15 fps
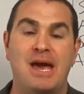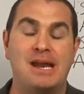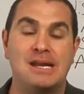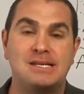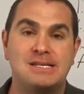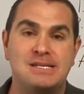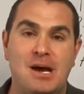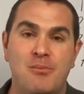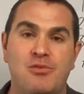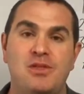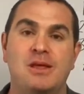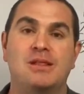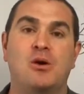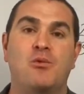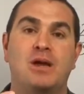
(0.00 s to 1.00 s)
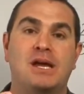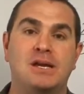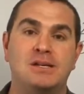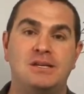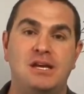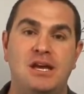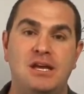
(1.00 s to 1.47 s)
and it's something that we
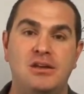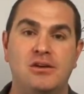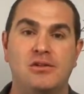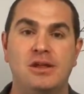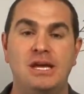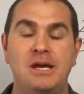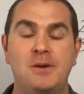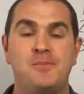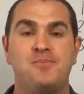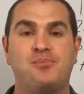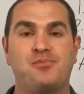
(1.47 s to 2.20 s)
continually